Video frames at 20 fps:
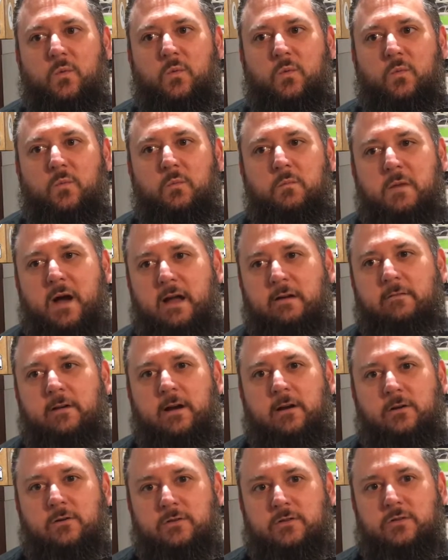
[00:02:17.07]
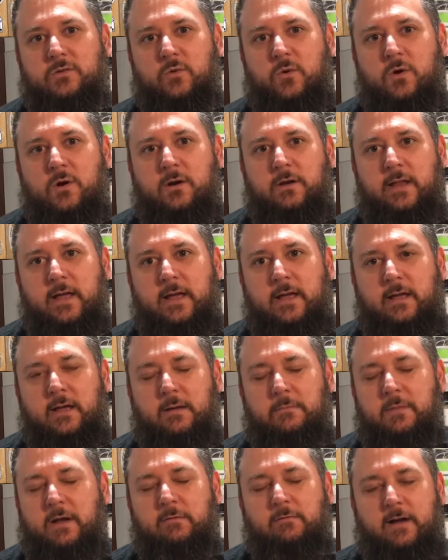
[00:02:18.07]
My record store
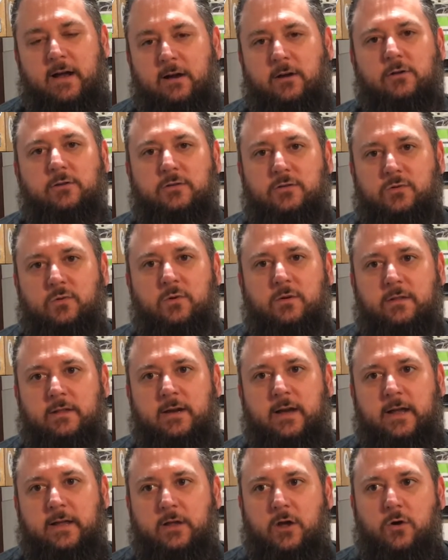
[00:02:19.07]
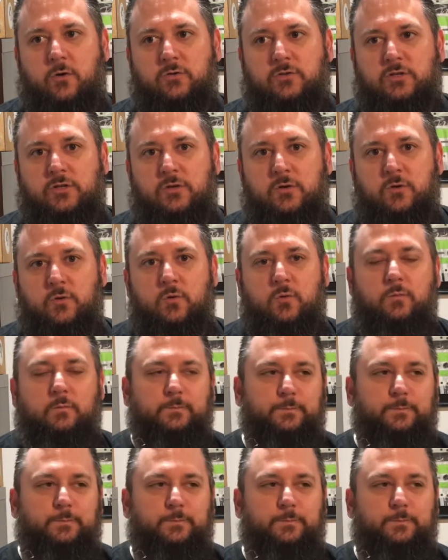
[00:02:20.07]
that I go to,